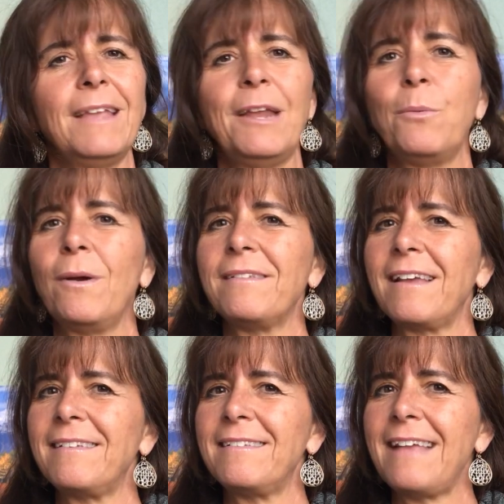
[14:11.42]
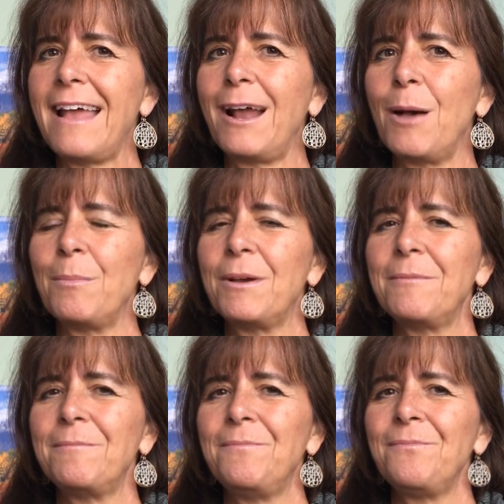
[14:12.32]
It was a setup.
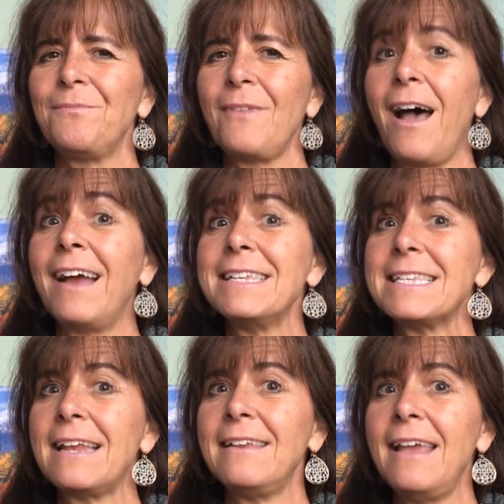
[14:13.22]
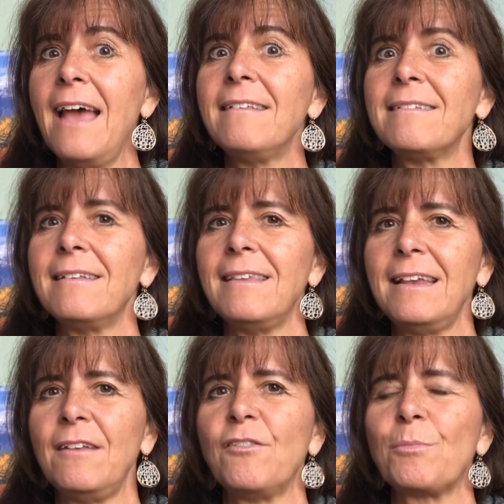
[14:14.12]
I said yes to
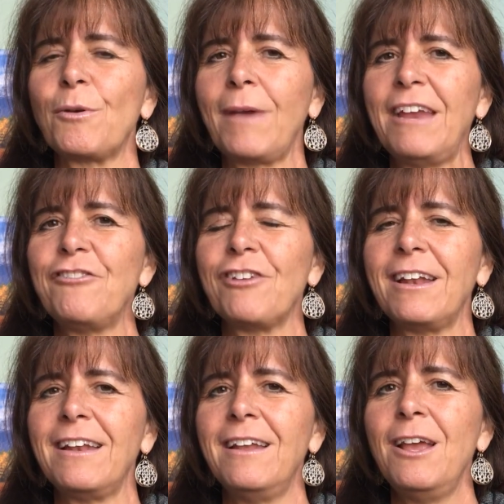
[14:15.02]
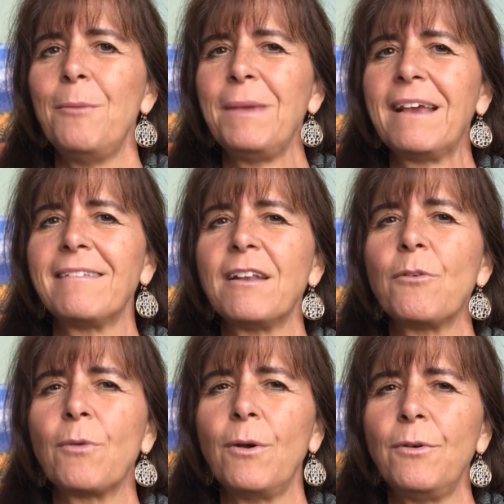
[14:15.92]
the inspiration because it
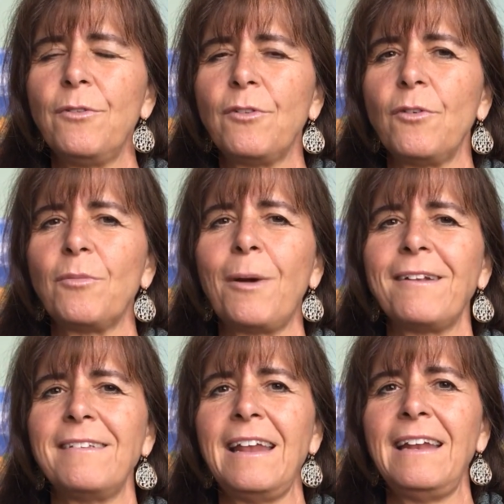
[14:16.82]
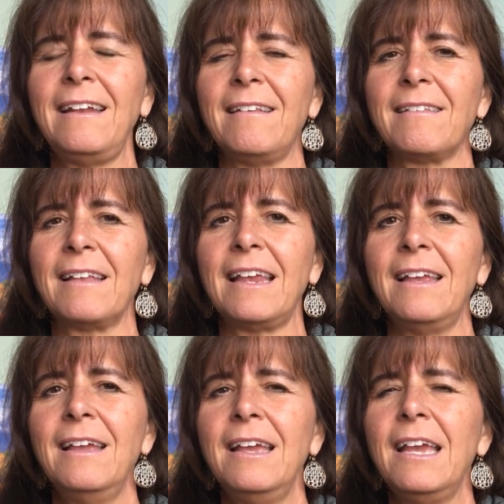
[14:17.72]
arose so spontaneously.
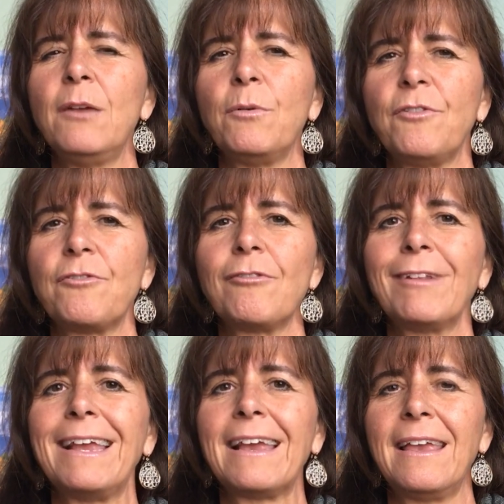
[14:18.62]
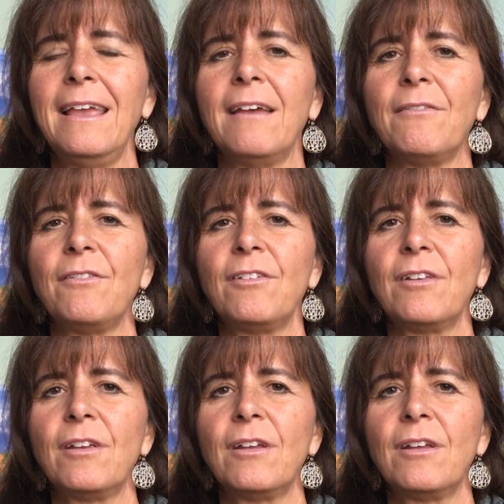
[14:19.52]
It was truly a gift.